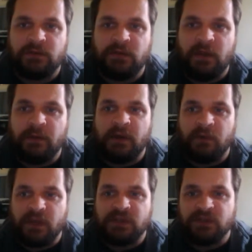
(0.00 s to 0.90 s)
I mean, I
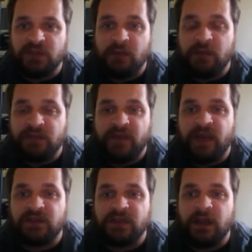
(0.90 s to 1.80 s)
realize there's not much of a
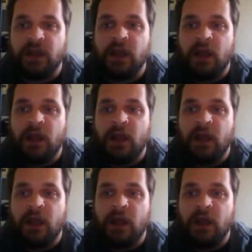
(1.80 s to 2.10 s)
house there